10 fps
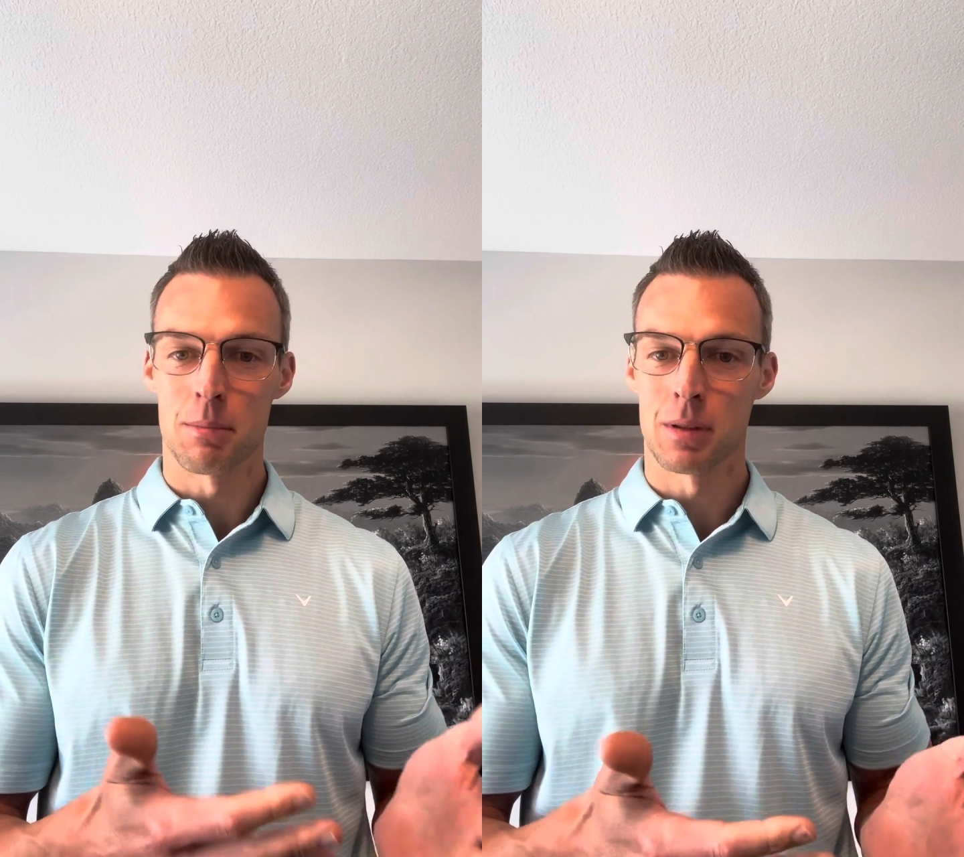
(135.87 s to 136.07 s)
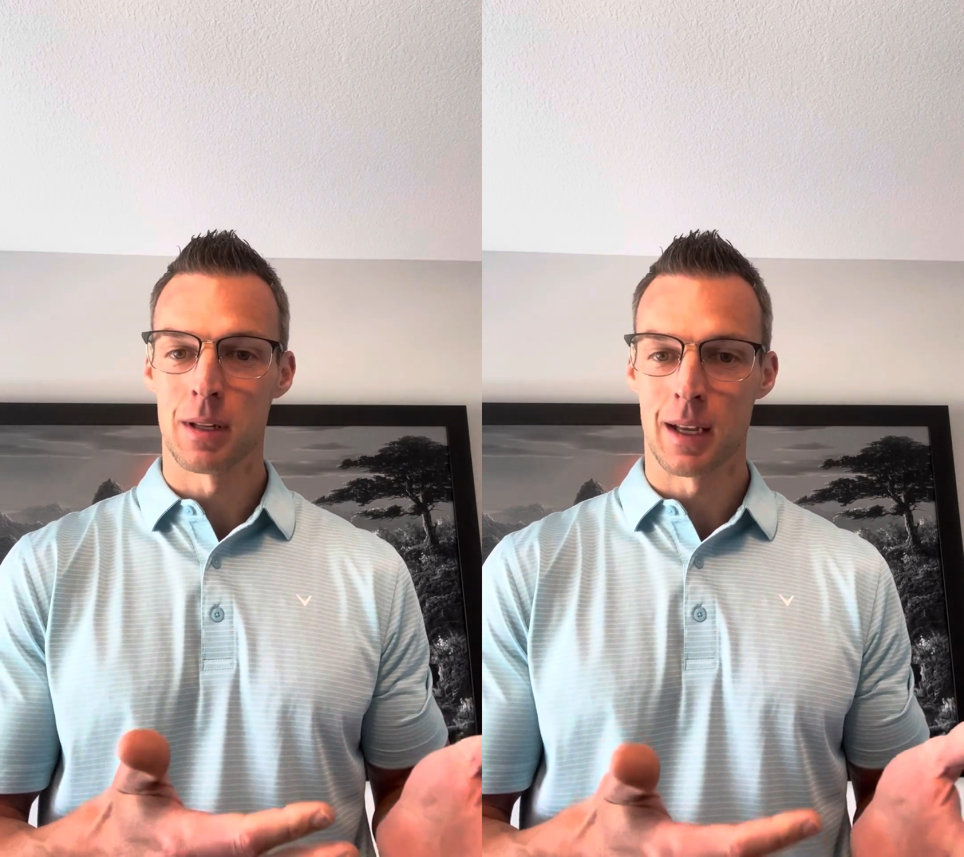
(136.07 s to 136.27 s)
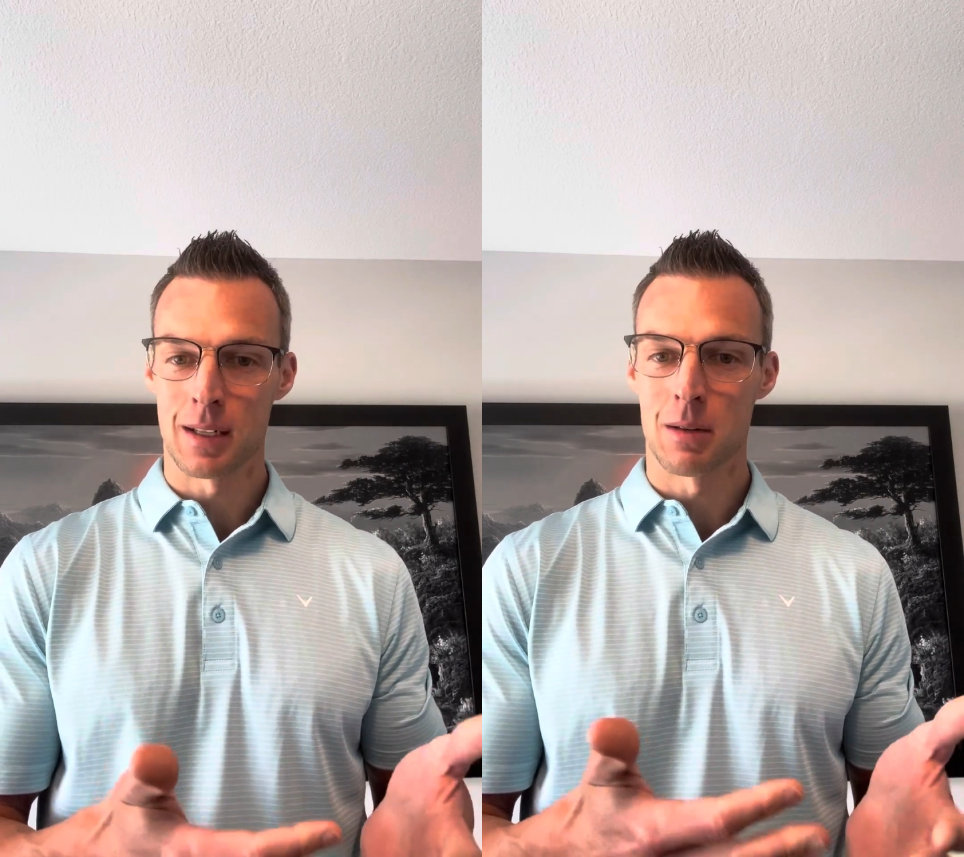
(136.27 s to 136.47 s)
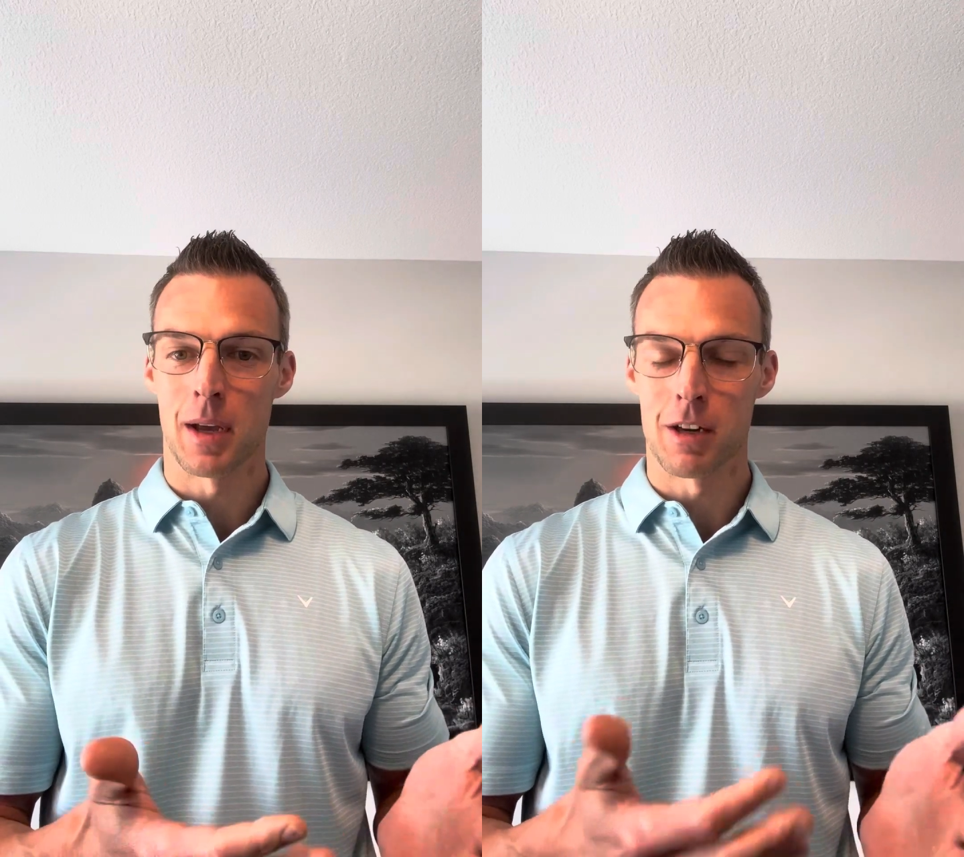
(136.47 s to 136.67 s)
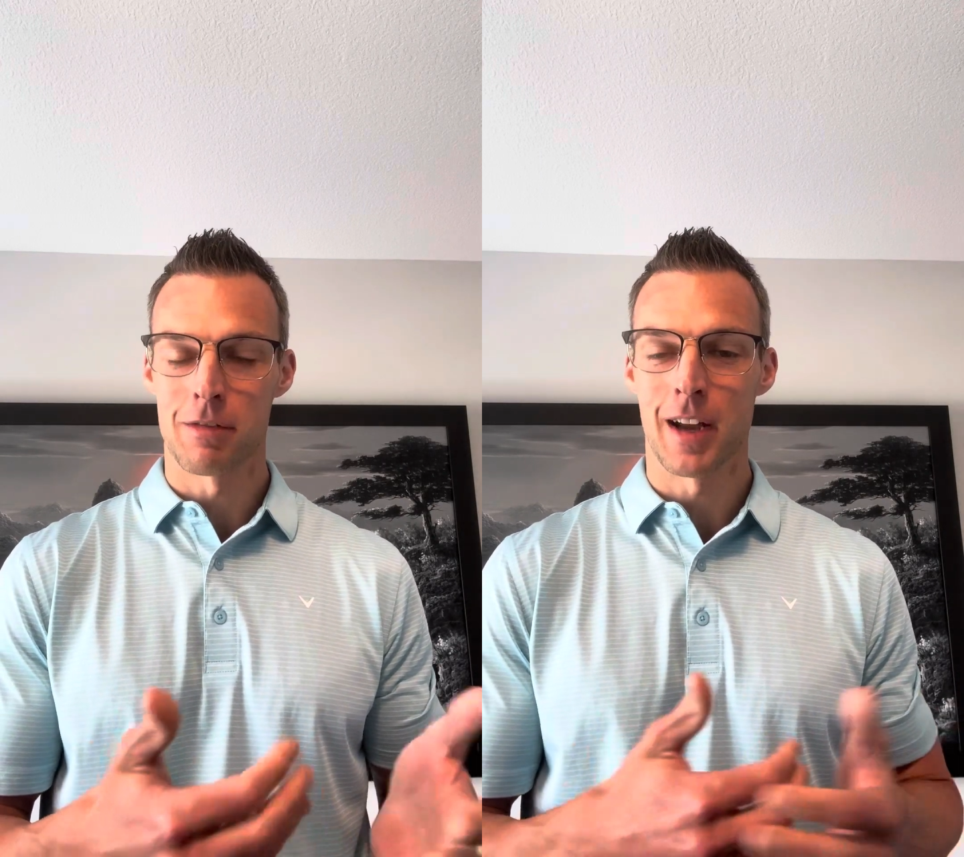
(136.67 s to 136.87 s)
plant and
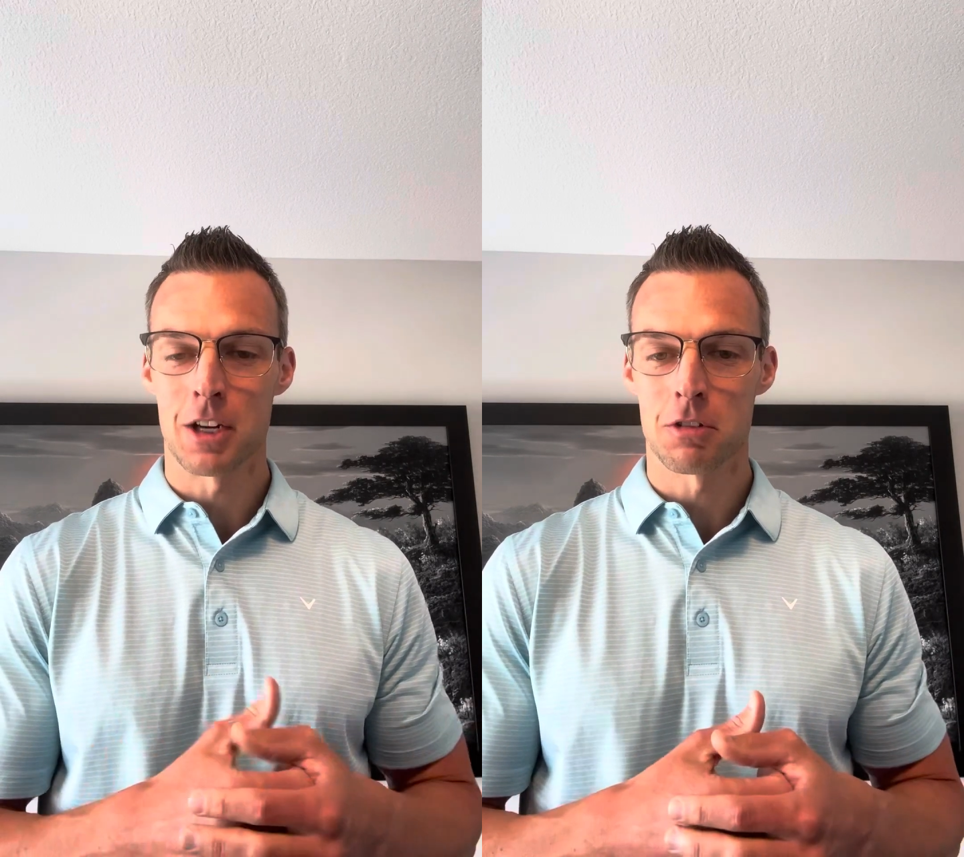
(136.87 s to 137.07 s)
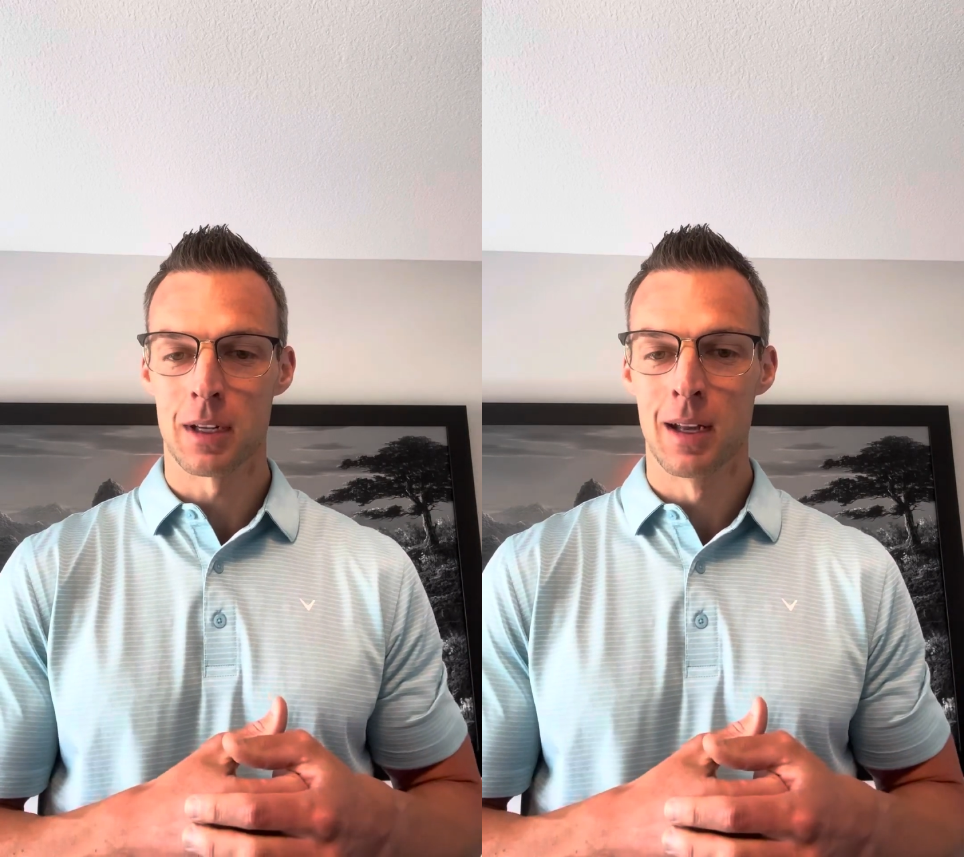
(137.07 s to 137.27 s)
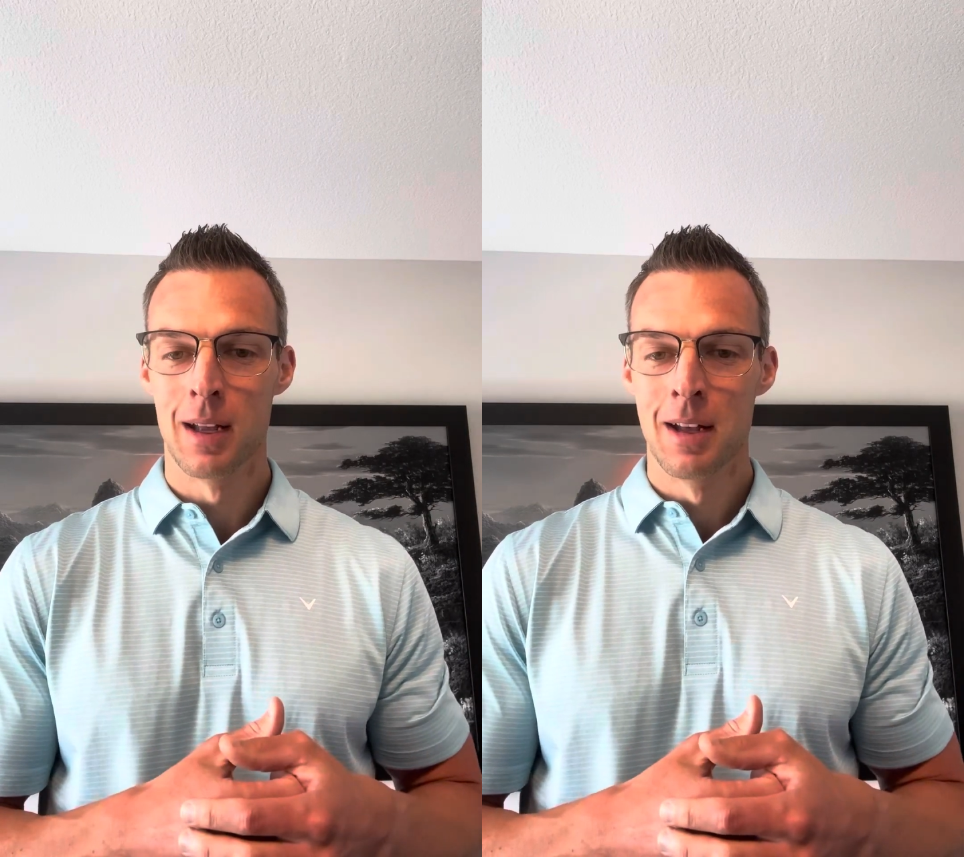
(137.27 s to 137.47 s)
manufacturing